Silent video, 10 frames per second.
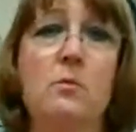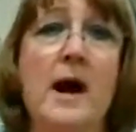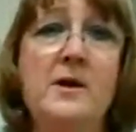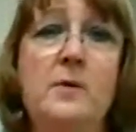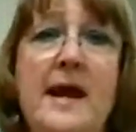
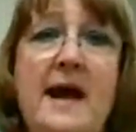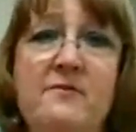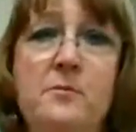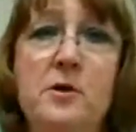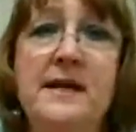don't I have
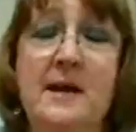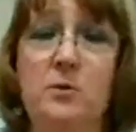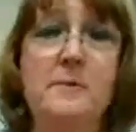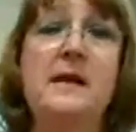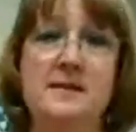the book yet? Well,
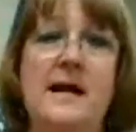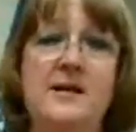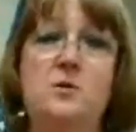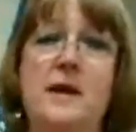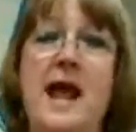because I
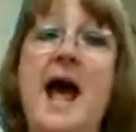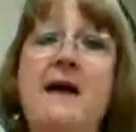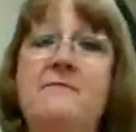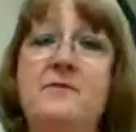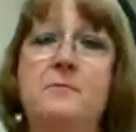don't
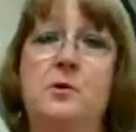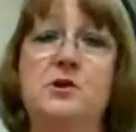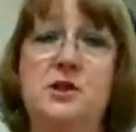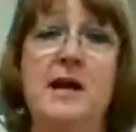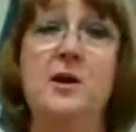have the
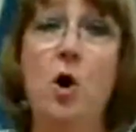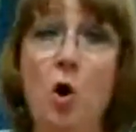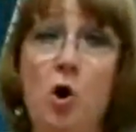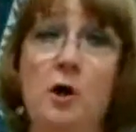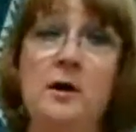books yet,
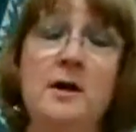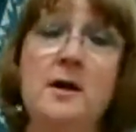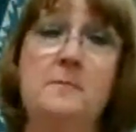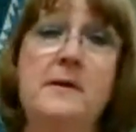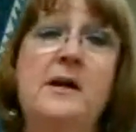or
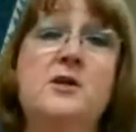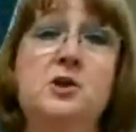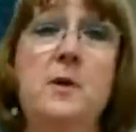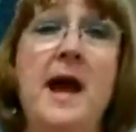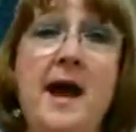because
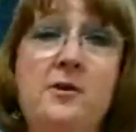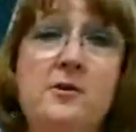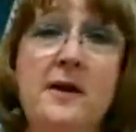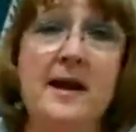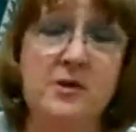you
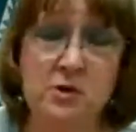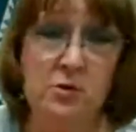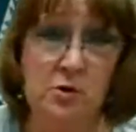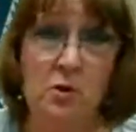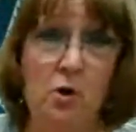
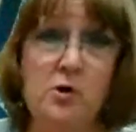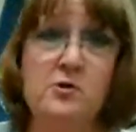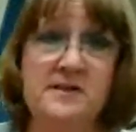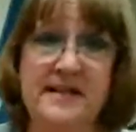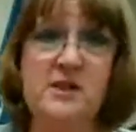
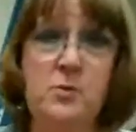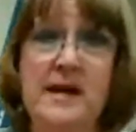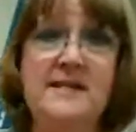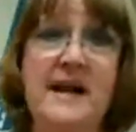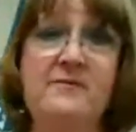ordered 6
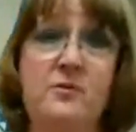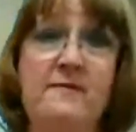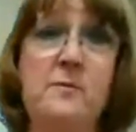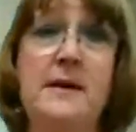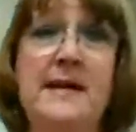weeks after
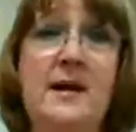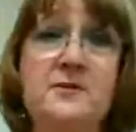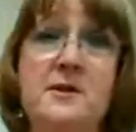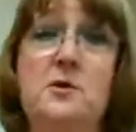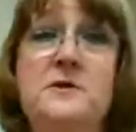everybody else,
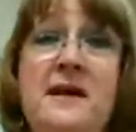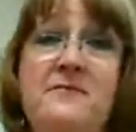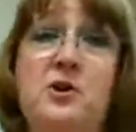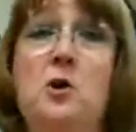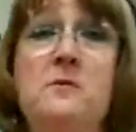and those have
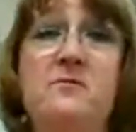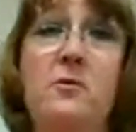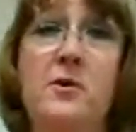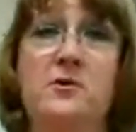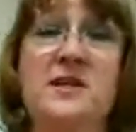to go before
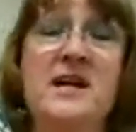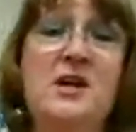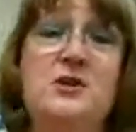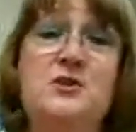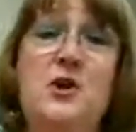yours.
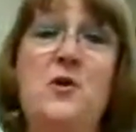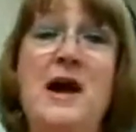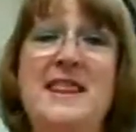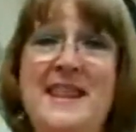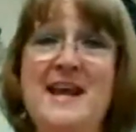So I
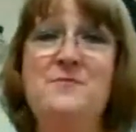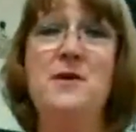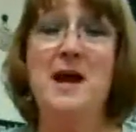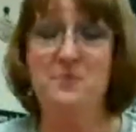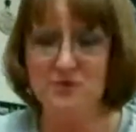think what
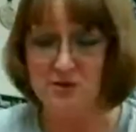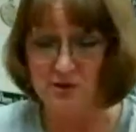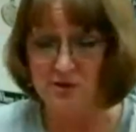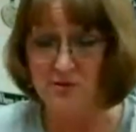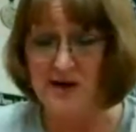I will
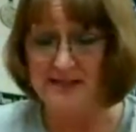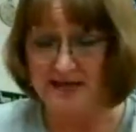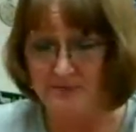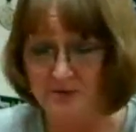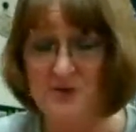do is
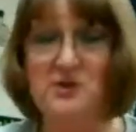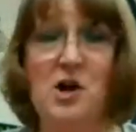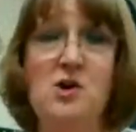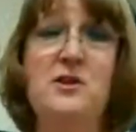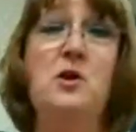I will
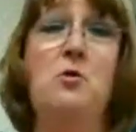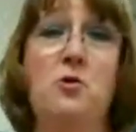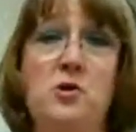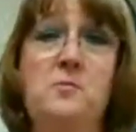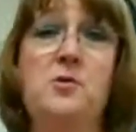start the
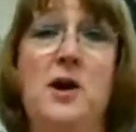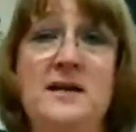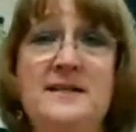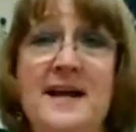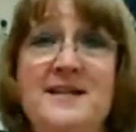order
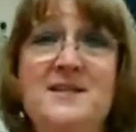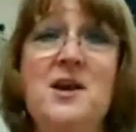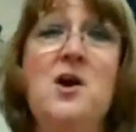process